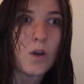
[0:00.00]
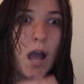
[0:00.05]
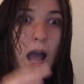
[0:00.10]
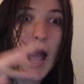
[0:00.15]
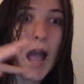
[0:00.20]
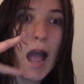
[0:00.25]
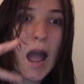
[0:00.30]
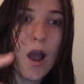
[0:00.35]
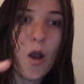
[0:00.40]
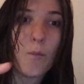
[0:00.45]

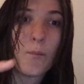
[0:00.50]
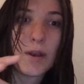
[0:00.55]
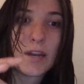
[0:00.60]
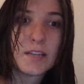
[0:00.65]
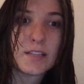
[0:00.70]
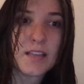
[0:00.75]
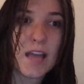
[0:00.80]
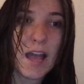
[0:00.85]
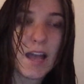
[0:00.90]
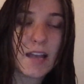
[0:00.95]
how many
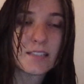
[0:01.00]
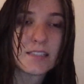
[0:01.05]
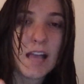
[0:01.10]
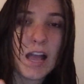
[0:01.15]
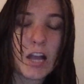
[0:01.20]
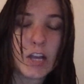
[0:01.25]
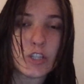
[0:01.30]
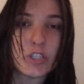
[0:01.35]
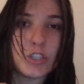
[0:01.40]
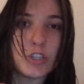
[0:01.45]
texts
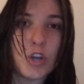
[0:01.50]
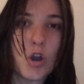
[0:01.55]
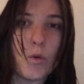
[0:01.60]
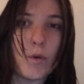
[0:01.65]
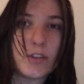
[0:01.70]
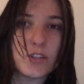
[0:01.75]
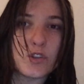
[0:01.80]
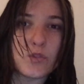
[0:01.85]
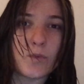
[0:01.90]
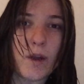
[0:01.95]
actually go
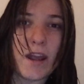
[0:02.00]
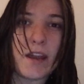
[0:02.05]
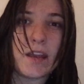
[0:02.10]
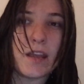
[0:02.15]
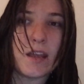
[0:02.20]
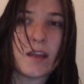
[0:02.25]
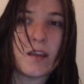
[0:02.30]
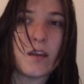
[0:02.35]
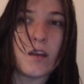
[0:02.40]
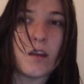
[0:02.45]
into
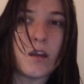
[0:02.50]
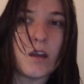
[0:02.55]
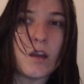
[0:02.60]
writing